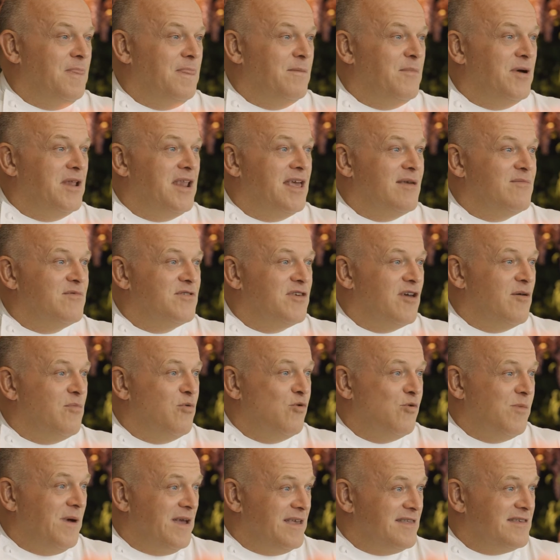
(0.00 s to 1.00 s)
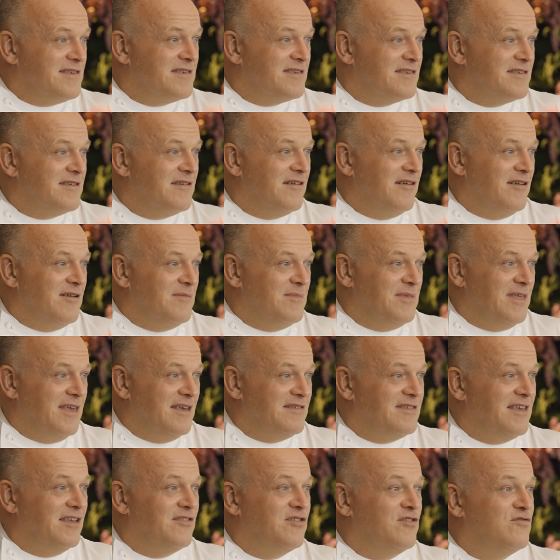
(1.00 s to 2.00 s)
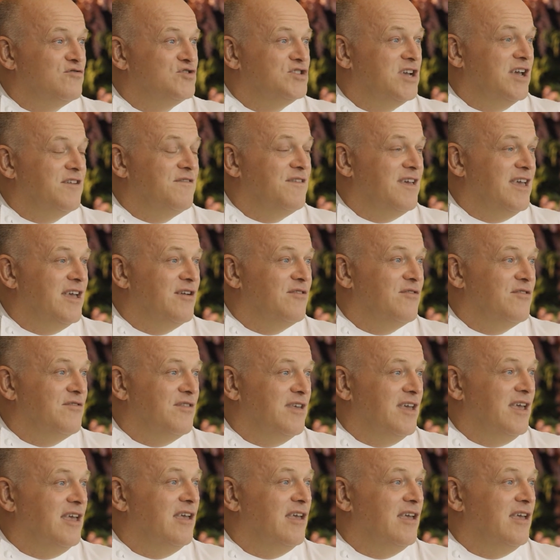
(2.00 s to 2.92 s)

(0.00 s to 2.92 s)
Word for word: My name's Paul Bates. I'm the executive chef here at the